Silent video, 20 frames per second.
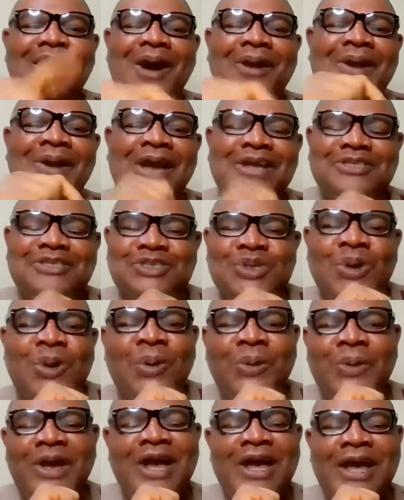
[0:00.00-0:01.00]
All right,
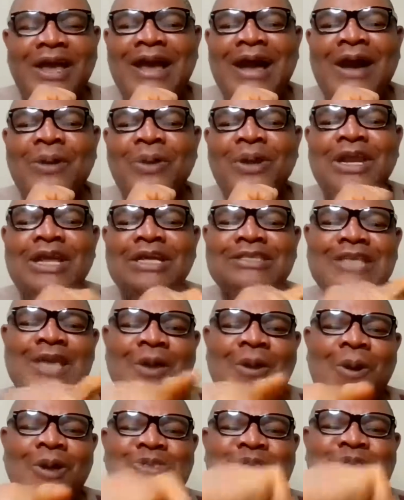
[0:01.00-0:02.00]
so Arole,
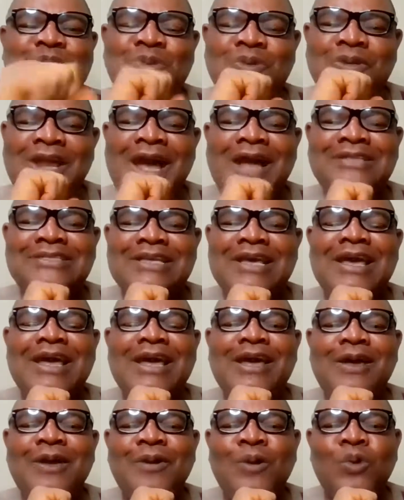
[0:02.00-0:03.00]
take us through that
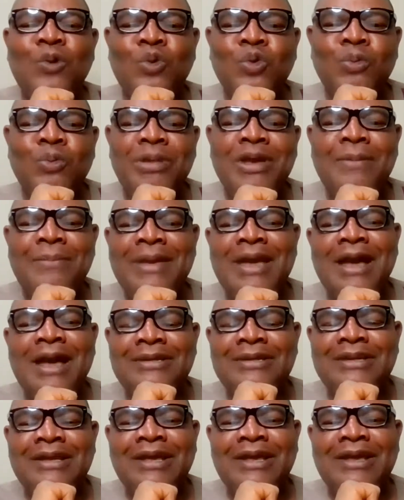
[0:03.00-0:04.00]
Oru baby
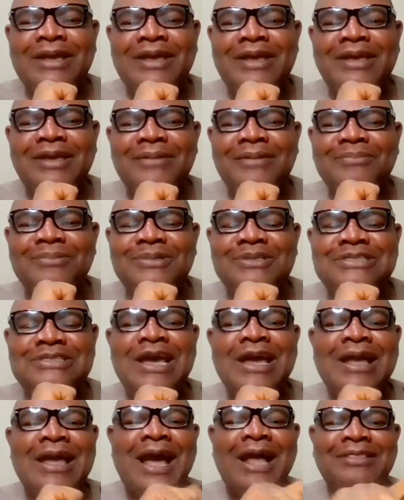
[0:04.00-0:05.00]
and
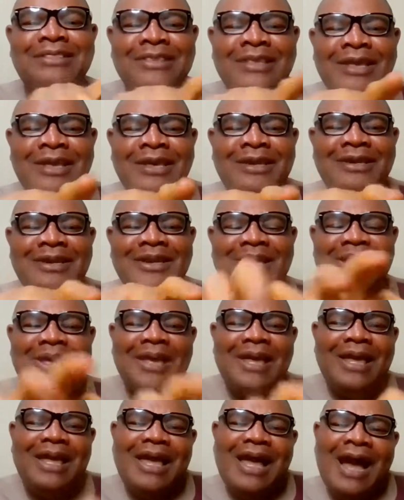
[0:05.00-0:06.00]
Jega thing,
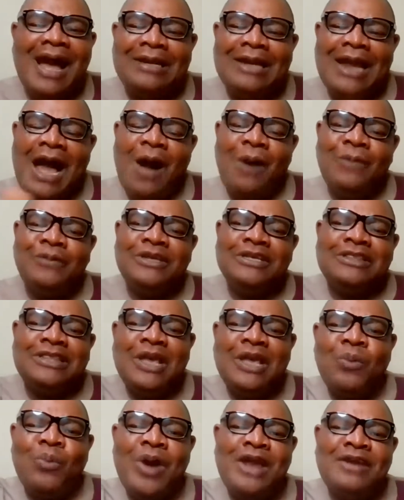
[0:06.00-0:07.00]
and how the
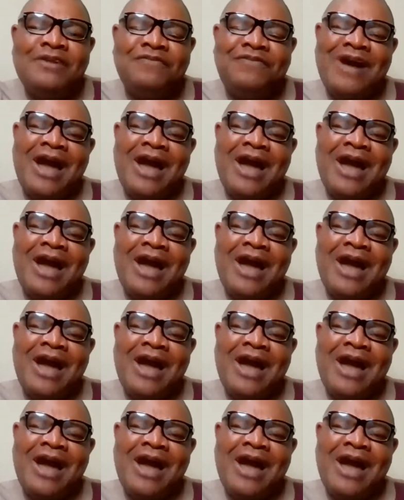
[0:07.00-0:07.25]
thing went.